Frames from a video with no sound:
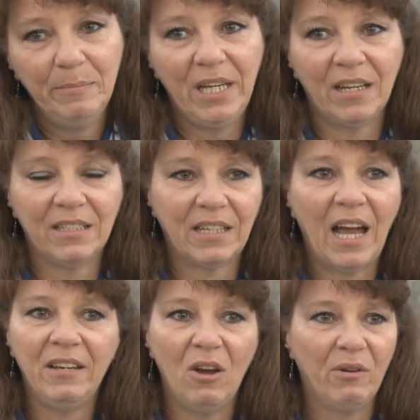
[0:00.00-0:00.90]

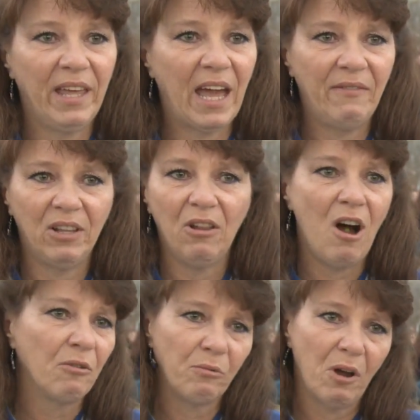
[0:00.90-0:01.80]
because I know they have a
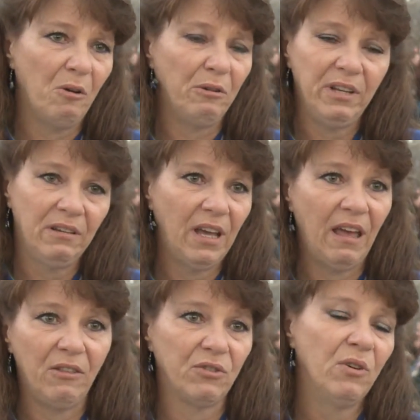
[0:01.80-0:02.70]
long road.
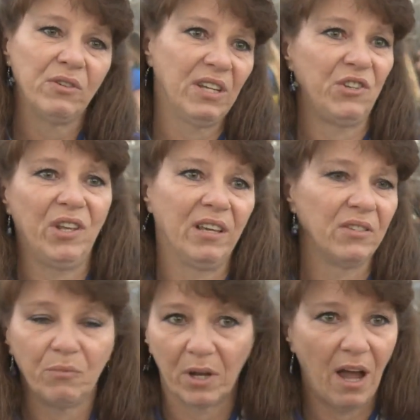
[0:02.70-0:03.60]
Tracy Sylvia
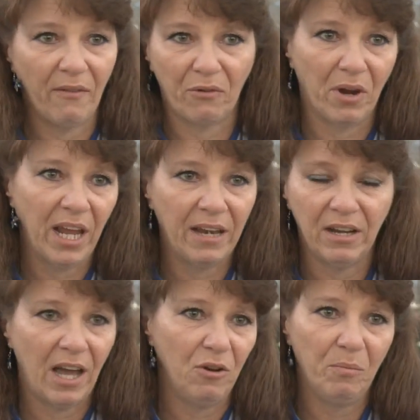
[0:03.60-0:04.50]
is with Grandmas
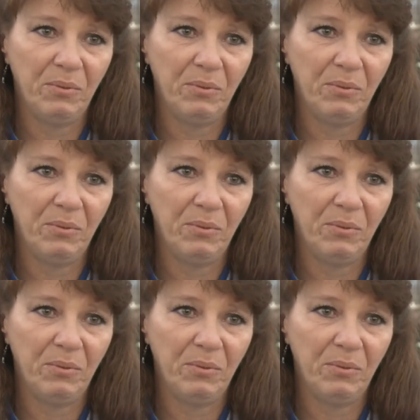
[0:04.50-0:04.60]
on a